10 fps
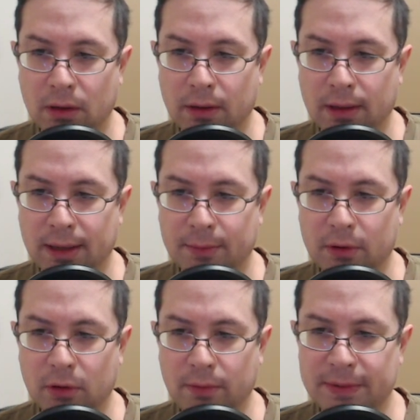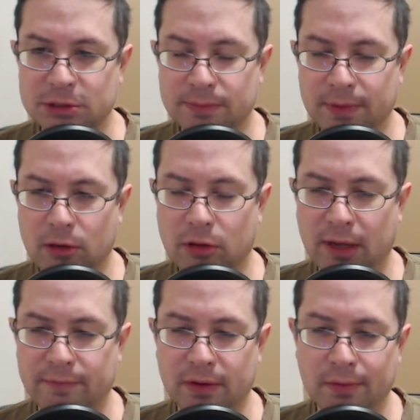Yeah, I'm going to go bishop
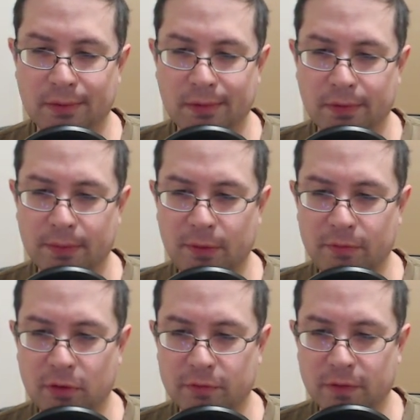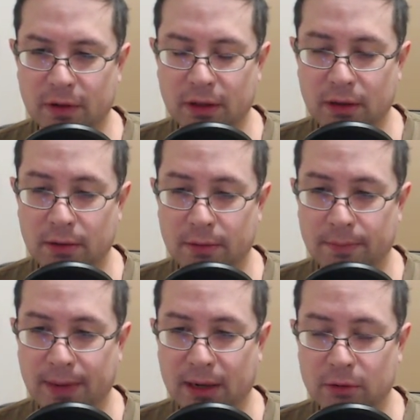e7. The moves don't really
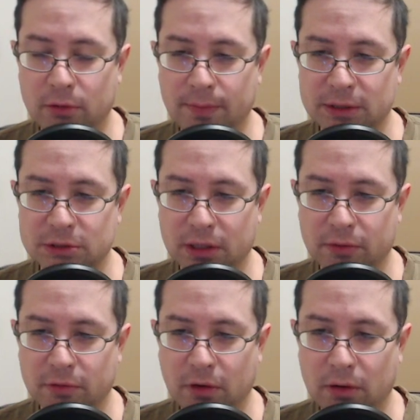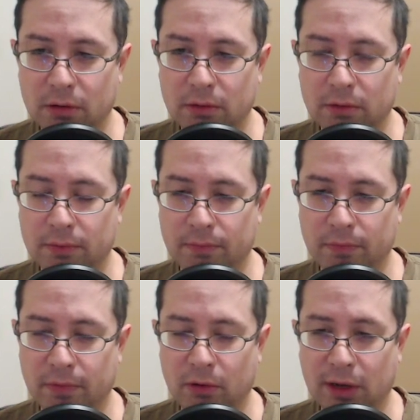matter too much. Like they all
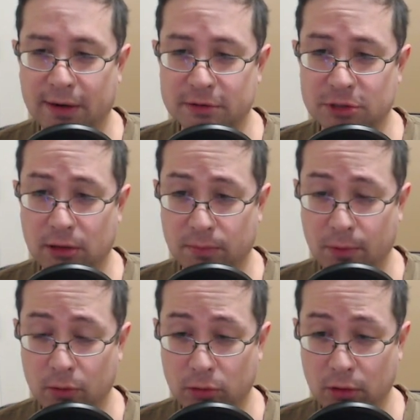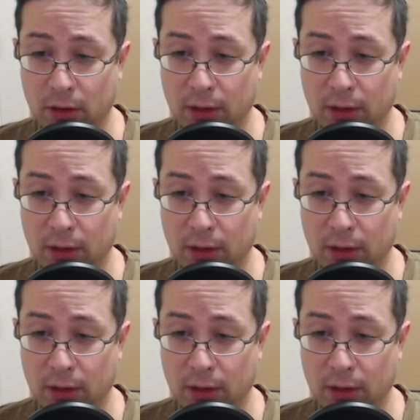kind of transpose.